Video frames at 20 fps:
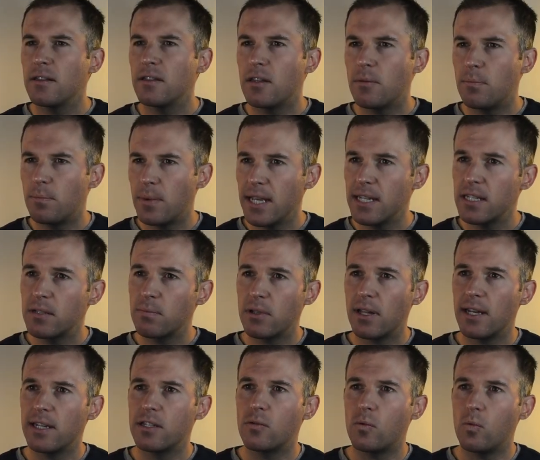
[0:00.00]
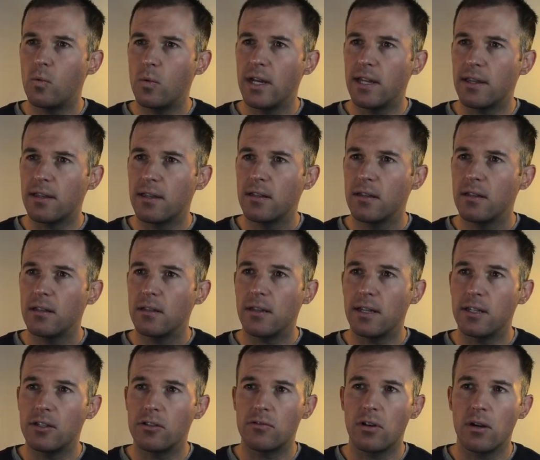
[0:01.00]
The bass plate's width
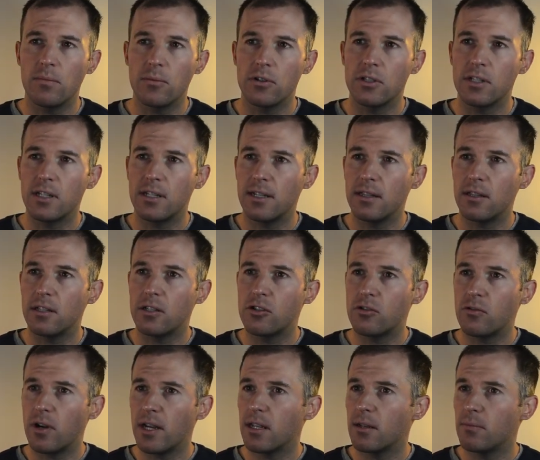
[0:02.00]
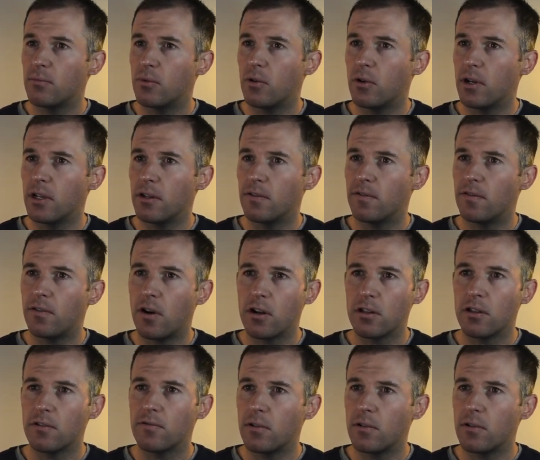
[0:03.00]
lets drummers get the striking point farther